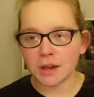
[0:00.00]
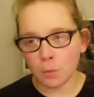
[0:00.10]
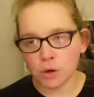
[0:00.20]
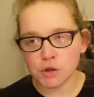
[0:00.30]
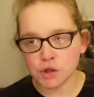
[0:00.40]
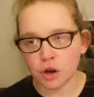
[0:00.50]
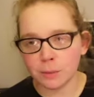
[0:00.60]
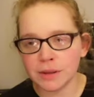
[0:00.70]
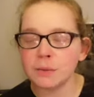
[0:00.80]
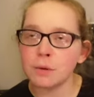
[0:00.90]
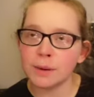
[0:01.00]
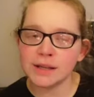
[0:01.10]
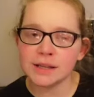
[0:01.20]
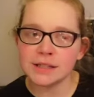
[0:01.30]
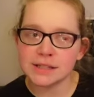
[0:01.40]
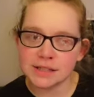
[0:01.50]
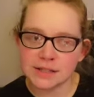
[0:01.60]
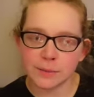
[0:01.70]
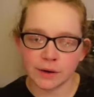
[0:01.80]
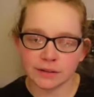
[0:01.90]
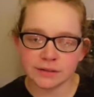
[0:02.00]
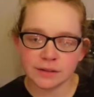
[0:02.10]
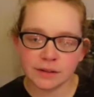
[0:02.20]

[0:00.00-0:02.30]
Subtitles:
in one shop, and then we went into this one.